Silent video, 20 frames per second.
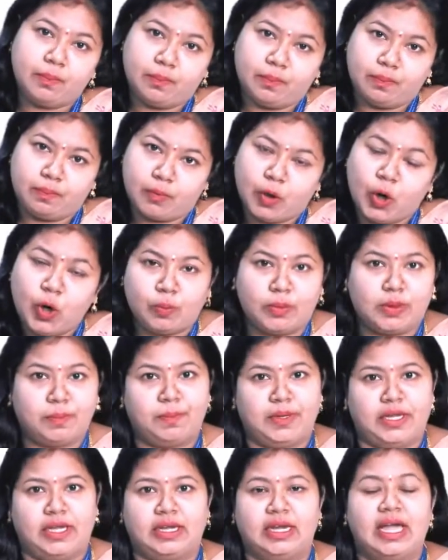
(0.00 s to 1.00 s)
human
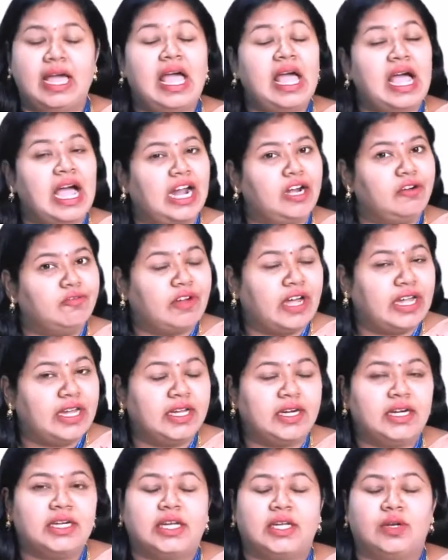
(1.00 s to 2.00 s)
being, and 500
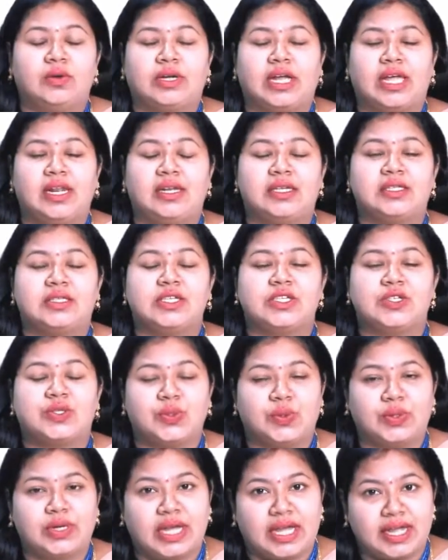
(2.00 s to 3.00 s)
kilocalories is stored
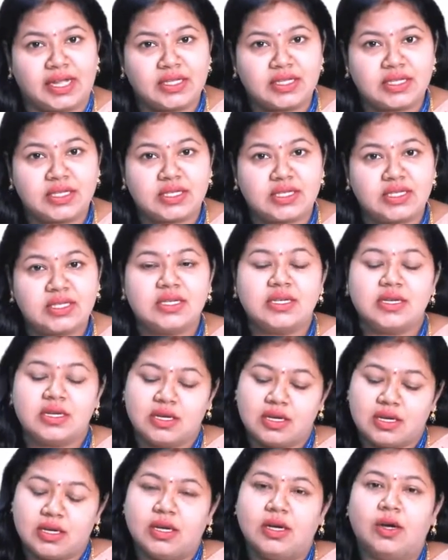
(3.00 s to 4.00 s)
as
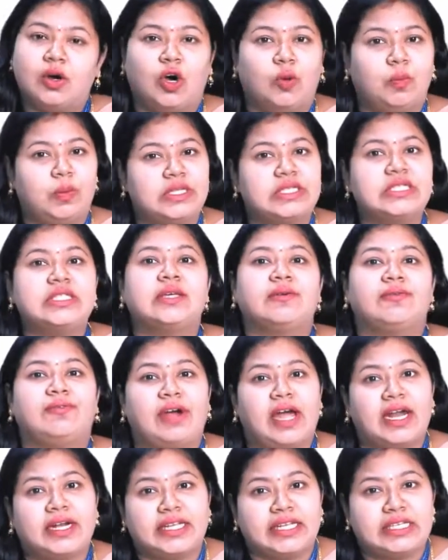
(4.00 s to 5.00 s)
obviously the
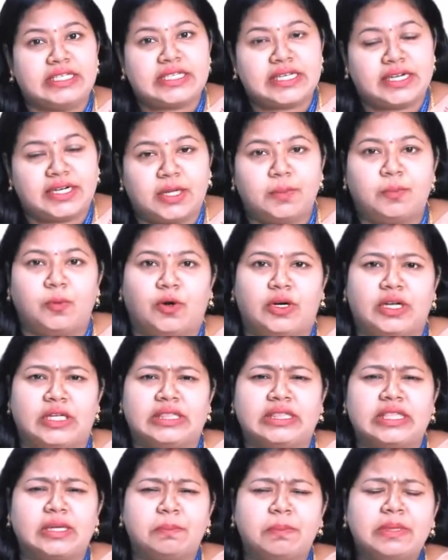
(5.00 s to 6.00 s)
fat inside a body. The
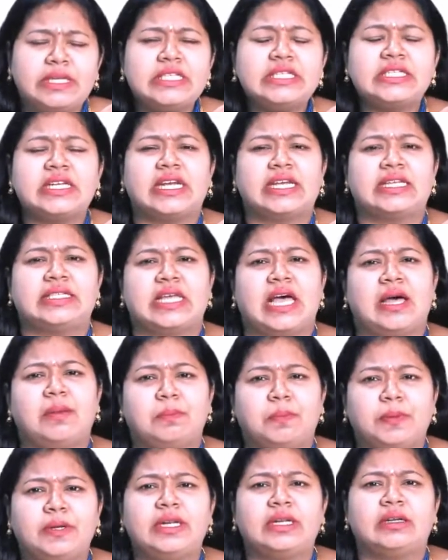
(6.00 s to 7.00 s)
best
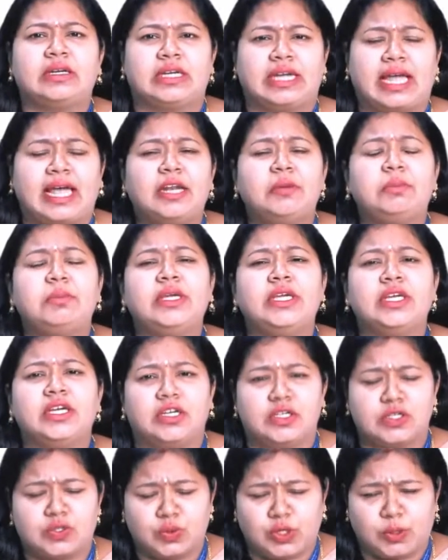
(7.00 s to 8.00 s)
example can be
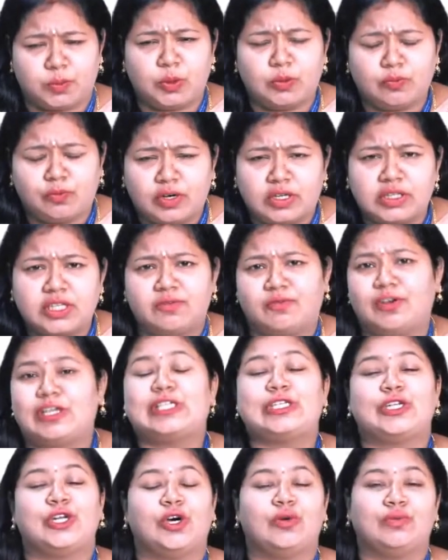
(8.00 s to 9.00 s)
suitable for the first
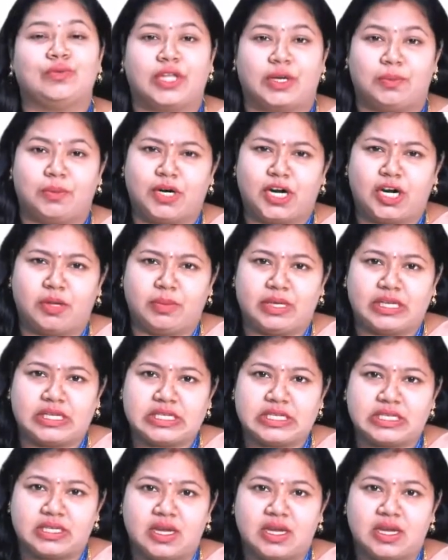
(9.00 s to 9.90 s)
law of thermodynamics.